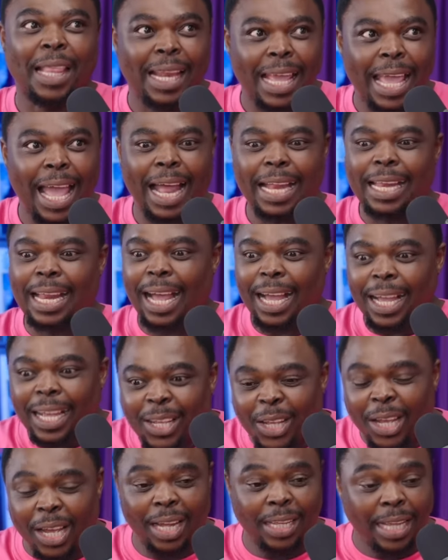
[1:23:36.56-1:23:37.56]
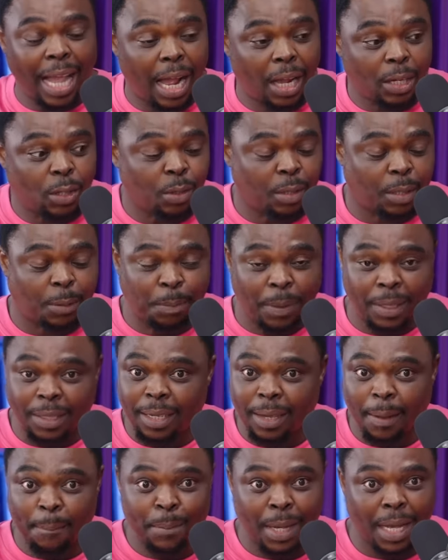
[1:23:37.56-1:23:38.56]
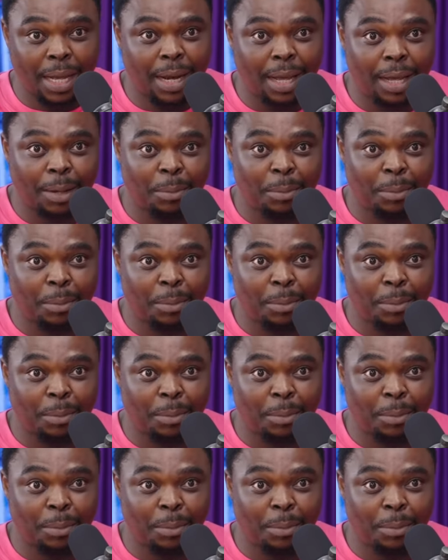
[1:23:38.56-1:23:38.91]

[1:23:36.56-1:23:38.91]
Leana, yeah, you speak ngempela,